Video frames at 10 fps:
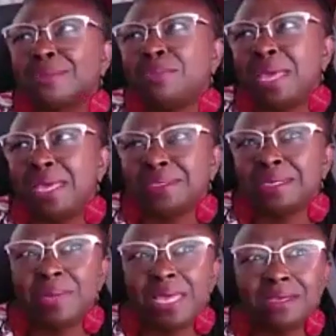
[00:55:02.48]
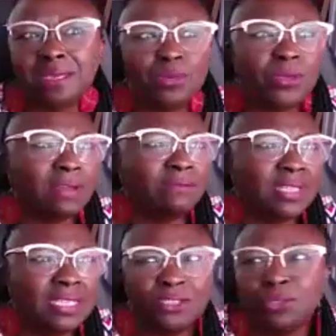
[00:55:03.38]
amazing makeup. You have
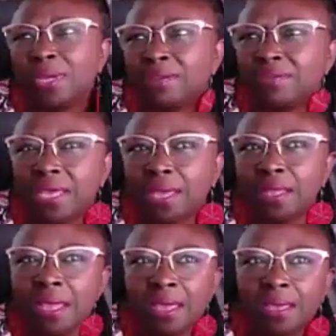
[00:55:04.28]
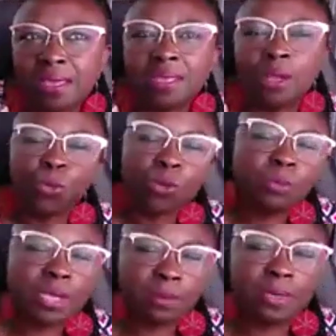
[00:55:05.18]
this, you have that. And I want to
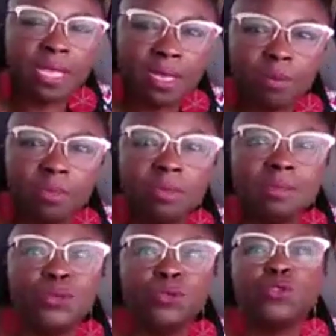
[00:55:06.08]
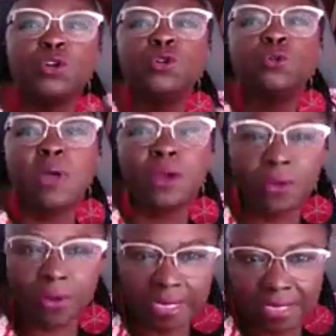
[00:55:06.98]
be able to help groom
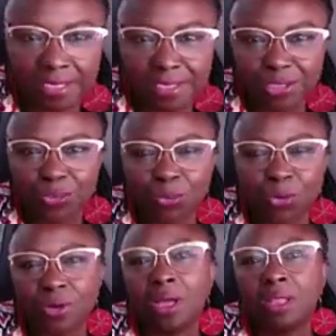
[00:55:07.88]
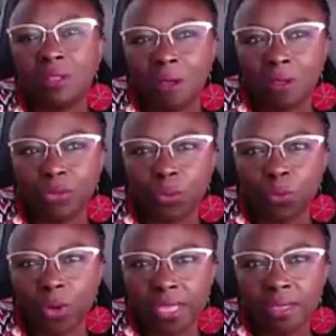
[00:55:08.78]
her, I guess is the word, along the
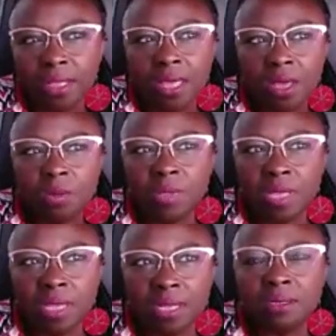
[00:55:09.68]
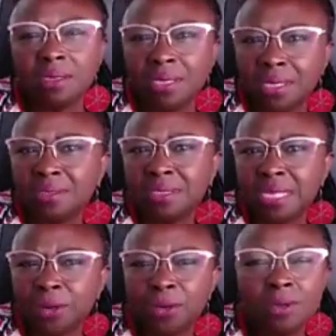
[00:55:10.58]
way. And
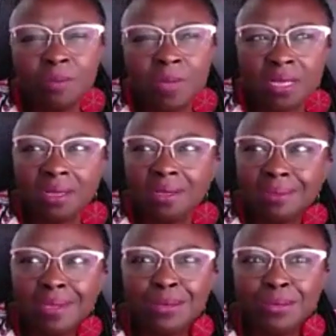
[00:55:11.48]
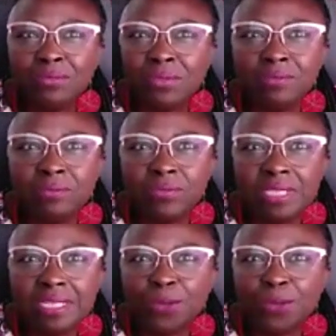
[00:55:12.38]
say to her, oh my God, thank you for
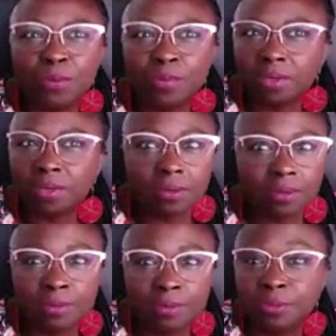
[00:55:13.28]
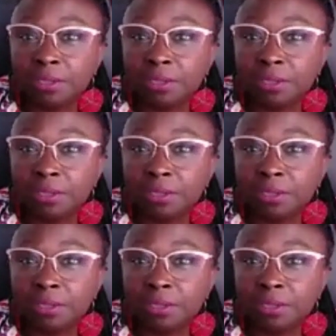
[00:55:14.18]
feeling that way. But girl,